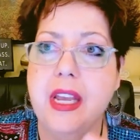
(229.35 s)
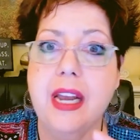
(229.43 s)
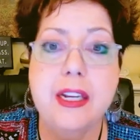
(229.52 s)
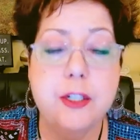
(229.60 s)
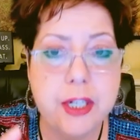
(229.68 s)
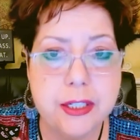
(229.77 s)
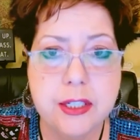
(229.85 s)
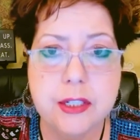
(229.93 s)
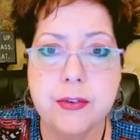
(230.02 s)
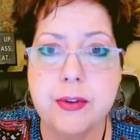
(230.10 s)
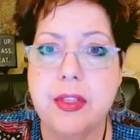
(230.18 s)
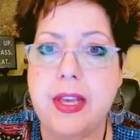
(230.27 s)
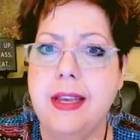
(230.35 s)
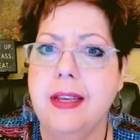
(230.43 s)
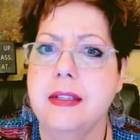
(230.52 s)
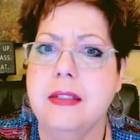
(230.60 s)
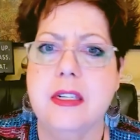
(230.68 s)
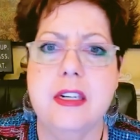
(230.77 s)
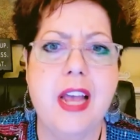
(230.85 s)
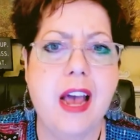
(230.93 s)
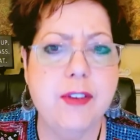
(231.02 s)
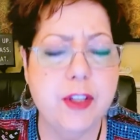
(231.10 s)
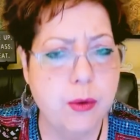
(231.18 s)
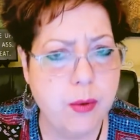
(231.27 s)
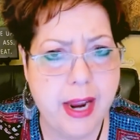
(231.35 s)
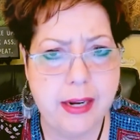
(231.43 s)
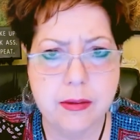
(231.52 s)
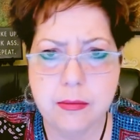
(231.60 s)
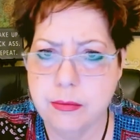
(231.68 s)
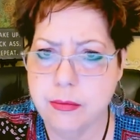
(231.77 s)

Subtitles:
getting justice for things and having the right,